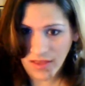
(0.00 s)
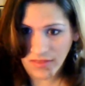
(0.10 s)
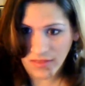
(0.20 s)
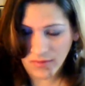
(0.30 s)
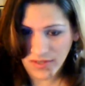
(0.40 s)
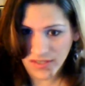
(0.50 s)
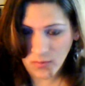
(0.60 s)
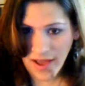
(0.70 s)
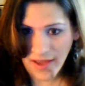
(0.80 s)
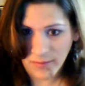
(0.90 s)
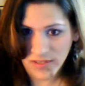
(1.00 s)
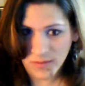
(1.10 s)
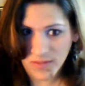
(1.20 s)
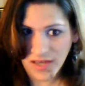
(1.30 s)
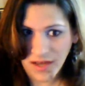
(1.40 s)
and the reason why
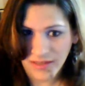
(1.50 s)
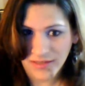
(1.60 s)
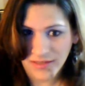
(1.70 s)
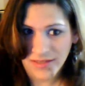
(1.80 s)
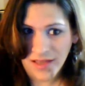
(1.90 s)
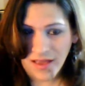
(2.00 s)
was because,